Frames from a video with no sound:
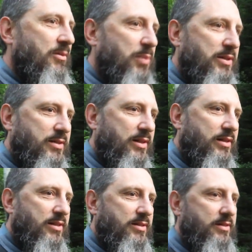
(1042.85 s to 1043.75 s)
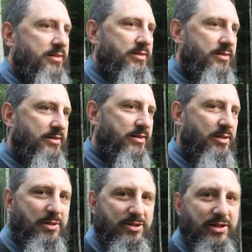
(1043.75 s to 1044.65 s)
But uh,
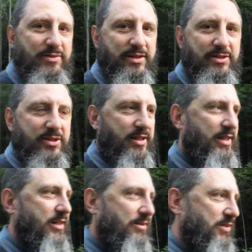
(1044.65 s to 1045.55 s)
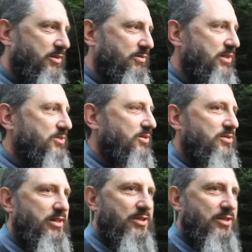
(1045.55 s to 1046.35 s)
yeah, because I've done the study and I've done the research,